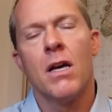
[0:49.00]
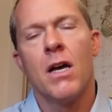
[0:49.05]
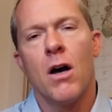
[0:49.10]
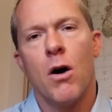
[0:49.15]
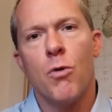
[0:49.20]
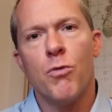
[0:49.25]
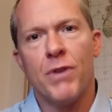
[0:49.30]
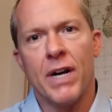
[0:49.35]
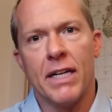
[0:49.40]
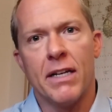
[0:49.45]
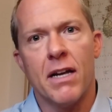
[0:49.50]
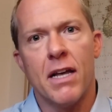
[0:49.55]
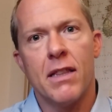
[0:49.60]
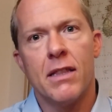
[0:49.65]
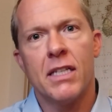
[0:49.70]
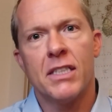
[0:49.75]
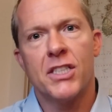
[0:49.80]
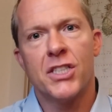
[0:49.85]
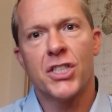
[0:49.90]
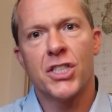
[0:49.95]
Alright,
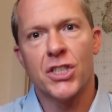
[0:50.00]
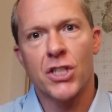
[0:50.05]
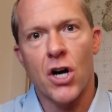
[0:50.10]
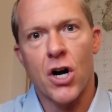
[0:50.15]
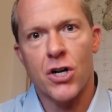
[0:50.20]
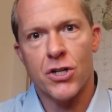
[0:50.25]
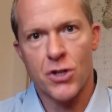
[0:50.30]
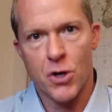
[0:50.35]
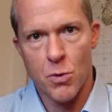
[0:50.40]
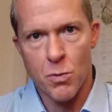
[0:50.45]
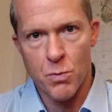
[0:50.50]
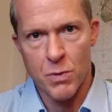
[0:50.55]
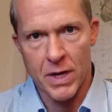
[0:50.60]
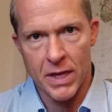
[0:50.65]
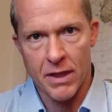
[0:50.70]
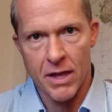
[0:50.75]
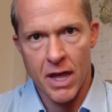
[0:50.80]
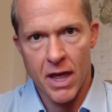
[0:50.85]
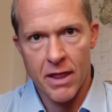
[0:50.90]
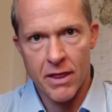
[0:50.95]
let's start
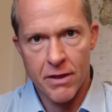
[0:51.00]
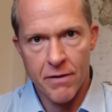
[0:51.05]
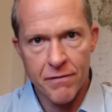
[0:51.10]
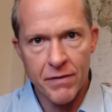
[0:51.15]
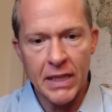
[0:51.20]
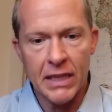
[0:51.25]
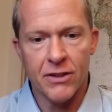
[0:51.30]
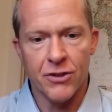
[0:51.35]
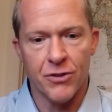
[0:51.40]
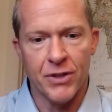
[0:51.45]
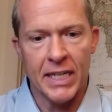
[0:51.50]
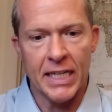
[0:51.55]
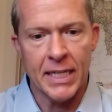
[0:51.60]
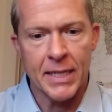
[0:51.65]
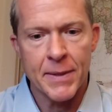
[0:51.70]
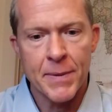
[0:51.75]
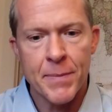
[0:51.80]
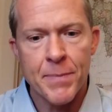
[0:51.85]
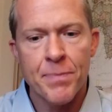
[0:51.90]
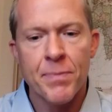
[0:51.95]
with the
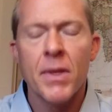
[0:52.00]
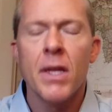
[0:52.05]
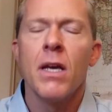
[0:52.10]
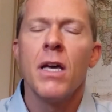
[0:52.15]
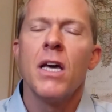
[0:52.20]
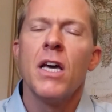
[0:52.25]
filtering.